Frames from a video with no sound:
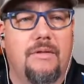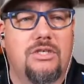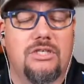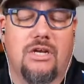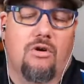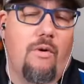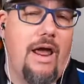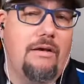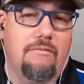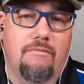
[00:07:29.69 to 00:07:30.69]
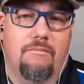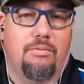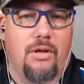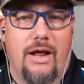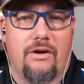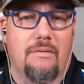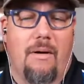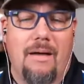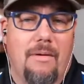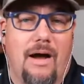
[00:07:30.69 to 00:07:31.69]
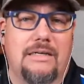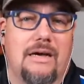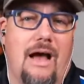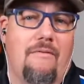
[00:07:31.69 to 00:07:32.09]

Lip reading: Just a great player in my mind.